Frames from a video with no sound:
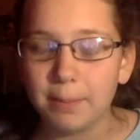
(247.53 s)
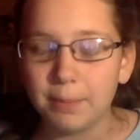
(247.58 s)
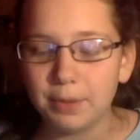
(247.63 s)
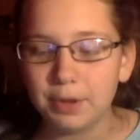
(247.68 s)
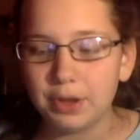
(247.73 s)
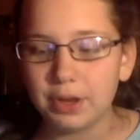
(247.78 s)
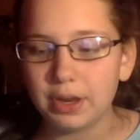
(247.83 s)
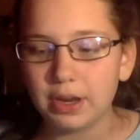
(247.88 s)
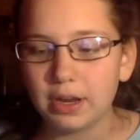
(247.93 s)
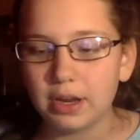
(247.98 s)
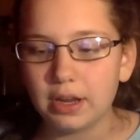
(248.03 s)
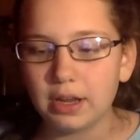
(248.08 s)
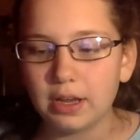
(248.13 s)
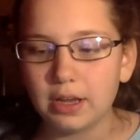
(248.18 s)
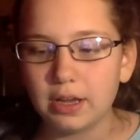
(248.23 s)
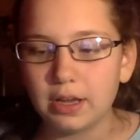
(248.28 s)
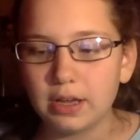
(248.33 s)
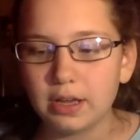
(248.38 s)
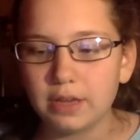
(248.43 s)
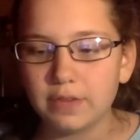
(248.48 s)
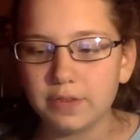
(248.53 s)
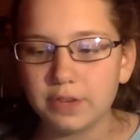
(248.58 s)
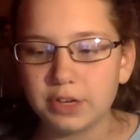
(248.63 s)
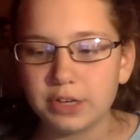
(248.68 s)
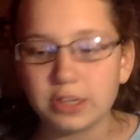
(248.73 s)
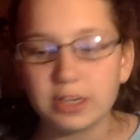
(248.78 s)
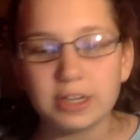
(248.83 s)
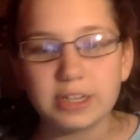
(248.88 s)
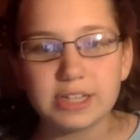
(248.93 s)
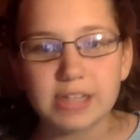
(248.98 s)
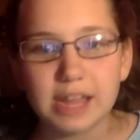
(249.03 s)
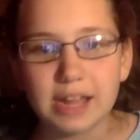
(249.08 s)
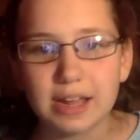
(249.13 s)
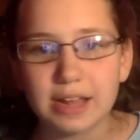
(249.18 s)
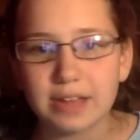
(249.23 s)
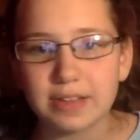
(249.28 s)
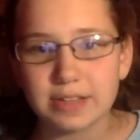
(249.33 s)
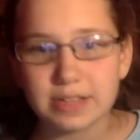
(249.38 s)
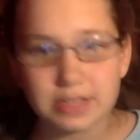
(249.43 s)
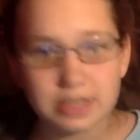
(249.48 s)
But if you're
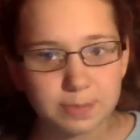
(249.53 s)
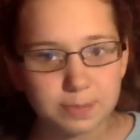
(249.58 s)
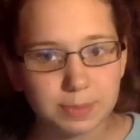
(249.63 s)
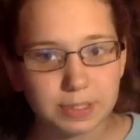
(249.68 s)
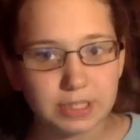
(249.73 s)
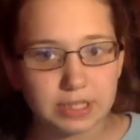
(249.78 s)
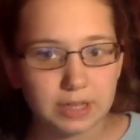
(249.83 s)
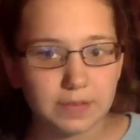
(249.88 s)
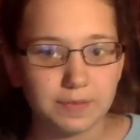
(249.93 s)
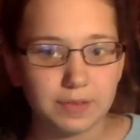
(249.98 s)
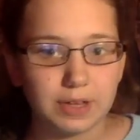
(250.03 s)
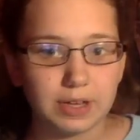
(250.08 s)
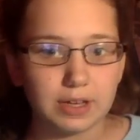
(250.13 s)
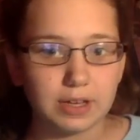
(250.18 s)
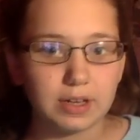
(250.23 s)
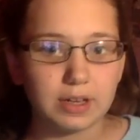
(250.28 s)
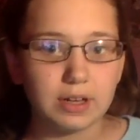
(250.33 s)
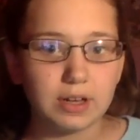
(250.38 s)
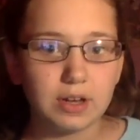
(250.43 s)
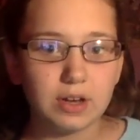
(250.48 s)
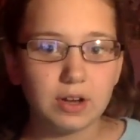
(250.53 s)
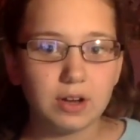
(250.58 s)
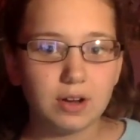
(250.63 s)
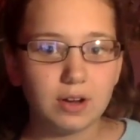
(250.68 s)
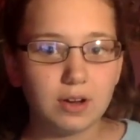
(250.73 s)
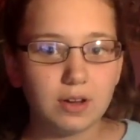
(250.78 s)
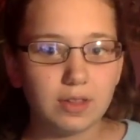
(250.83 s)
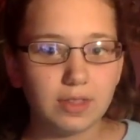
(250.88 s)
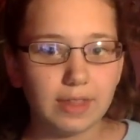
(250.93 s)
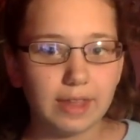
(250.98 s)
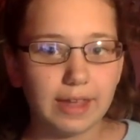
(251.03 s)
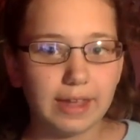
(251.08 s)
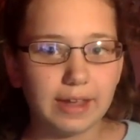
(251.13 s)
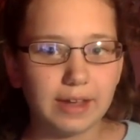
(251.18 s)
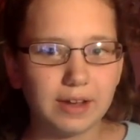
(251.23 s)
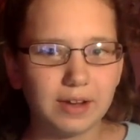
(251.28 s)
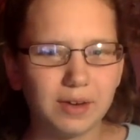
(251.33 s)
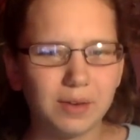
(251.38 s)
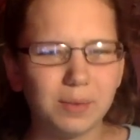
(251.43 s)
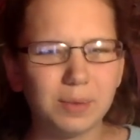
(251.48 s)
attacking this specific, like
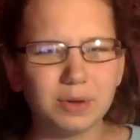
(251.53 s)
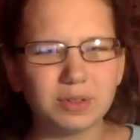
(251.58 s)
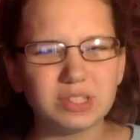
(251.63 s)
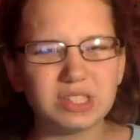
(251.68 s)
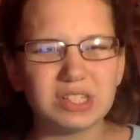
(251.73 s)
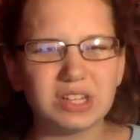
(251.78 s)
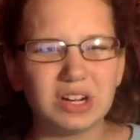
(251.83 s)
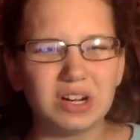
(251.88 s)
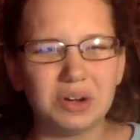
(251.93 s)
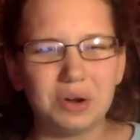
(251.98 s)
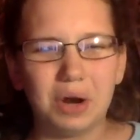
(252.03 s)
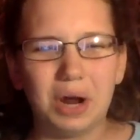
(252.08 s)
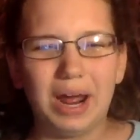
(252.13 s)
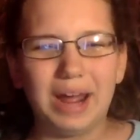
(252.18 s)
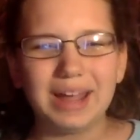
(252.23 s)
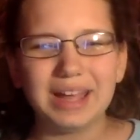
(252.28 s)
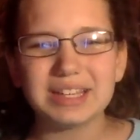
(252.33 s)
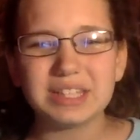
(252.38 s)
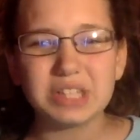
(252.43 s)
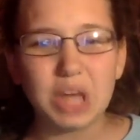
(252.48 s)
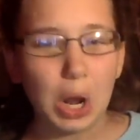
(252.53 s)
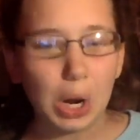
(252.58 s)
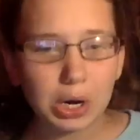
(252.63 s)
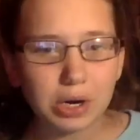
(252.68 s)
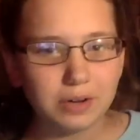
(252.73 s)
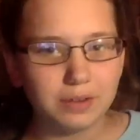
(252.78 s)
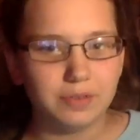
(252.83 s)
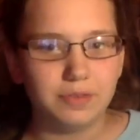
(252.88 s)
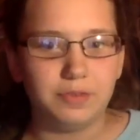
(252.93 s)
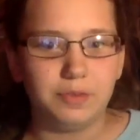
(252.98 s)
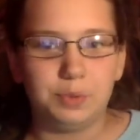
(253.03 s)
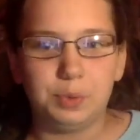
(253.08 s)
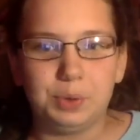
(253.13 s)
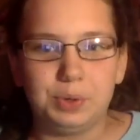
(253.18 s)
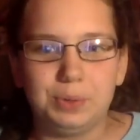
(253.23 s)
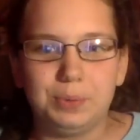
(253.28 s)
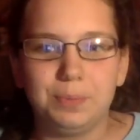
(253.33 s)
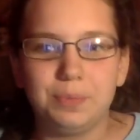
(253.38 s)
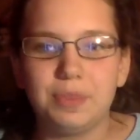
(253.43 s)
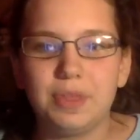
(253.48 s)
almost, I guess, art
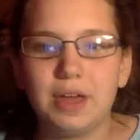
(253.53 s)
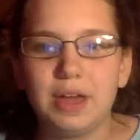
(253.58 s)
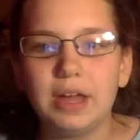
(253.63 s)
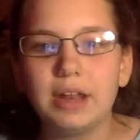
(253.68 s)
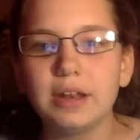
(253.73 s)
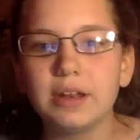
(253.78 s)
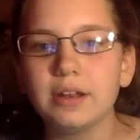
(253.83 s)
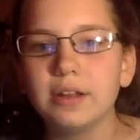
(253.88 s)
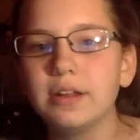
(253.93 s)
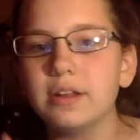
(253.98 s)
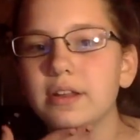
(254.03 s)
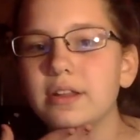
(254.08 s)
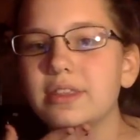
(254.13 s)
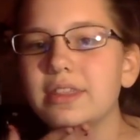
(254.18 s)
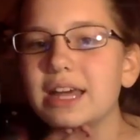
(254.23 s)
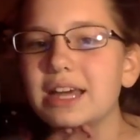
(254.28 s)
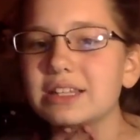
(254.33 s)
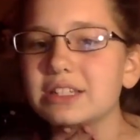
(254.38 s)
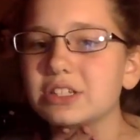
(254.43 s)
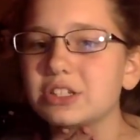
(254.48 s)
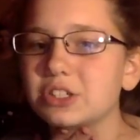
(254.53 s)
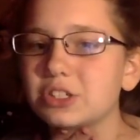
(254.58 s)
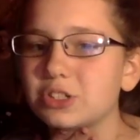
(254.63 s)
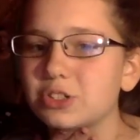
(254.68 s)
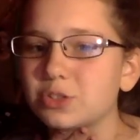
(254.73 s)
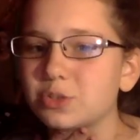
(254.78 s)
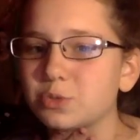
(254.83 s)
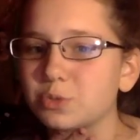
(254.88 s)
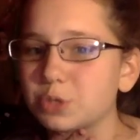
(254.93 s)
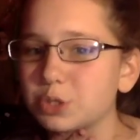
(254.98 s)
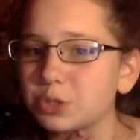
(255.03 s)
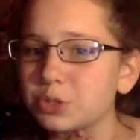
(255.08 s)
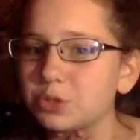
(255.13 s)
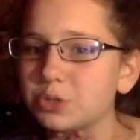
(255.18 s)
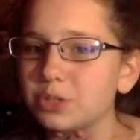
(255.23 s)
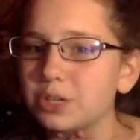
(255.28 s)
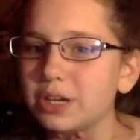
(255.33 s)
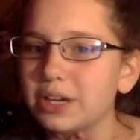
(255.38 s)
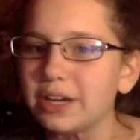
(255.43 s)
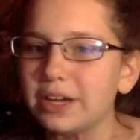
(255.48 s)
form, then that's just
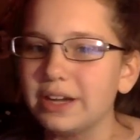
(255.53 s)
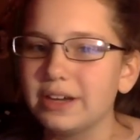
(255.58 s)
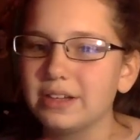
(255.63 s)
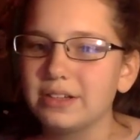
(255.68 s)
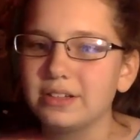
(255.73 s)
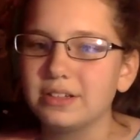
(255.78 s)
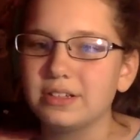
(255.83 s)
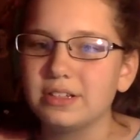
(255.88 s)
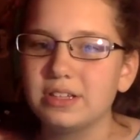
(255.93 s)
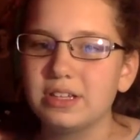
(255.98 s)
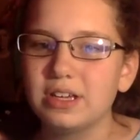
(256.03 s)
rude, and